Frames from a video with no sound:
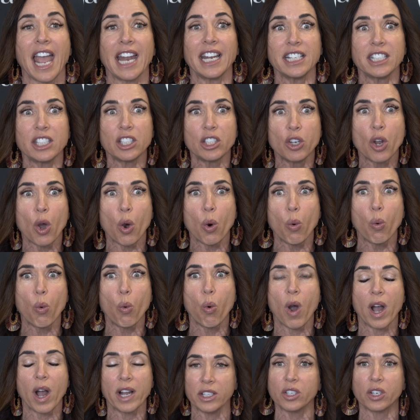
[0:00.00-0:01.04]
And it's no
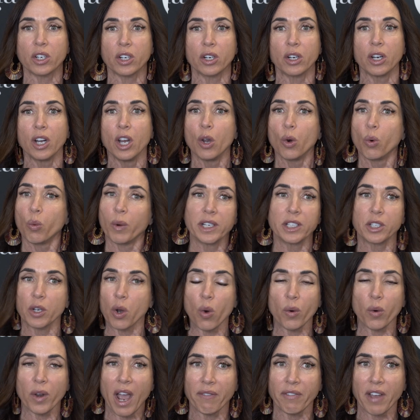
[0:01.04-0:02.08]
wonder we
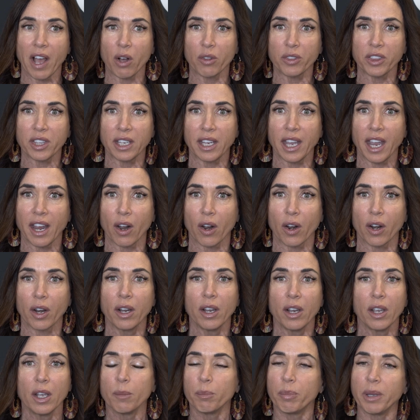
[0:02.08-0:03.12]
don't have healthy hair
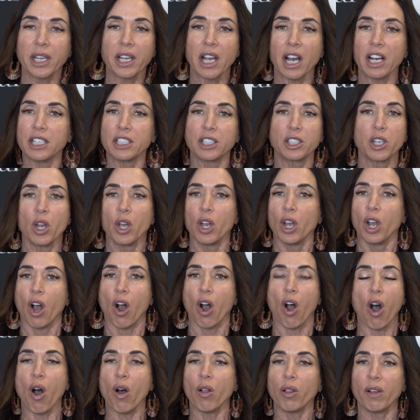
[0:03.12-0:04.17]
because
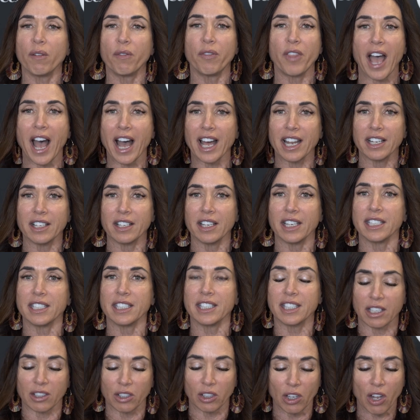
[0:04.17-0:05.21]
all of that
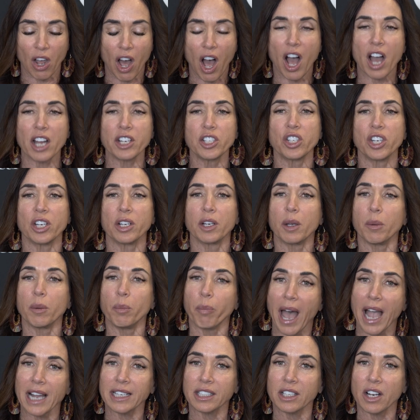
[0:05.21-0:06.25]
is lodged and
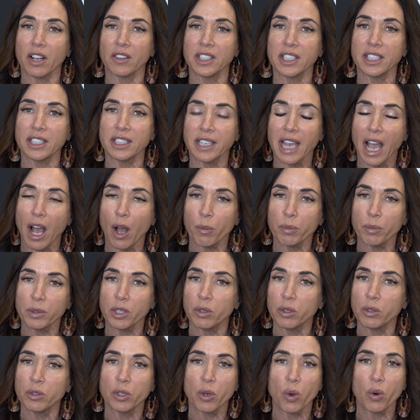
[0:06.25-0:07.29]
compacted on the scalp so
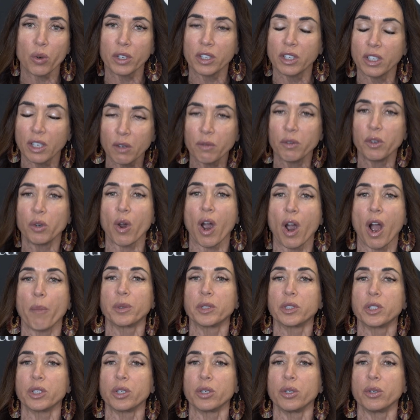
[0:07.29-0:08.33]
you don't give your
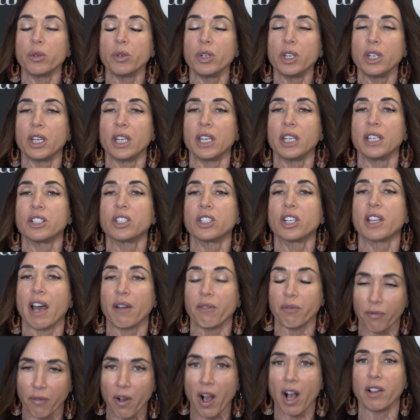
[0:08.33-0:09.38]
opportunity to
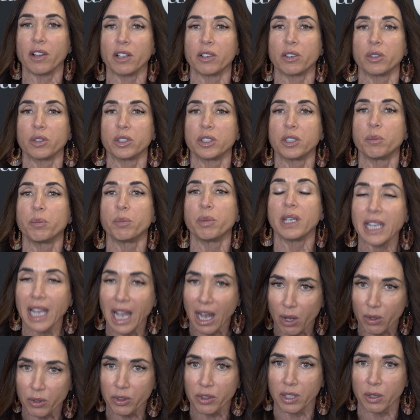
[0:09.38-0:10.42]
that follicle to be
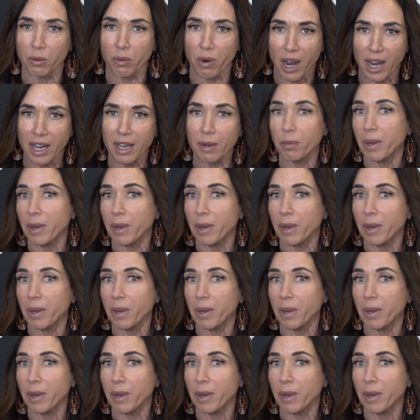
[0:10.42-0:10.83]
healthy, right?